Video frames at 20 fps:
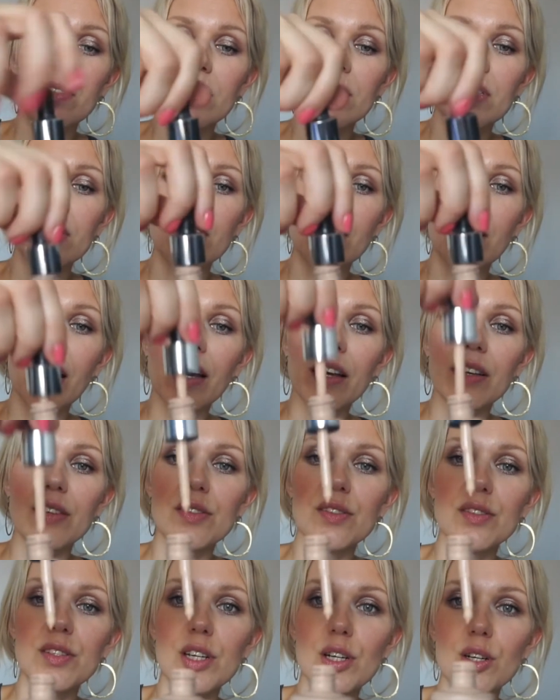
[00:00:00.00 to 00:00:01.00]
it's like a
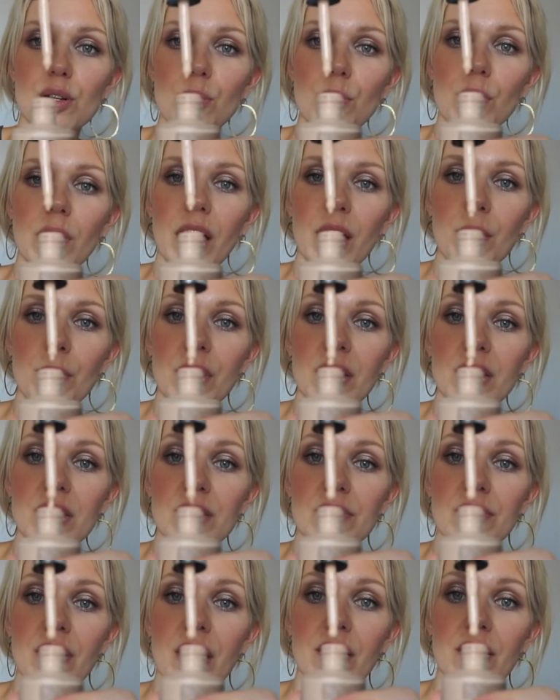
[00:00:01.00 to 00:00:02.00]
serum like, but
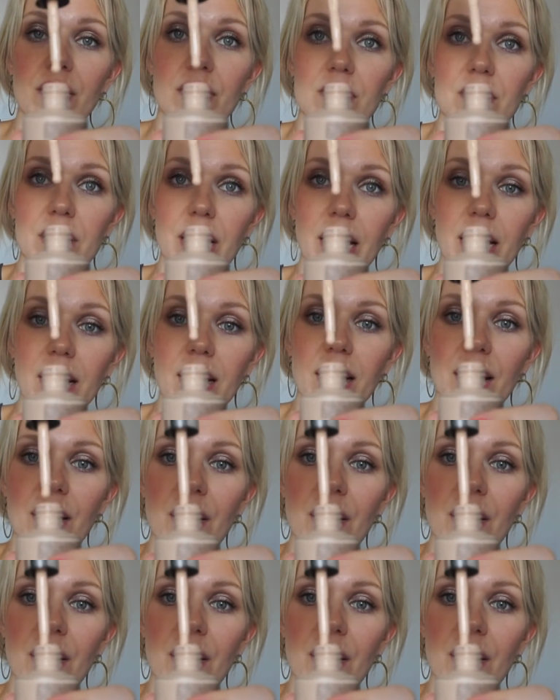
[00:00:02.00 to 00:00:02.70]
it's very thick.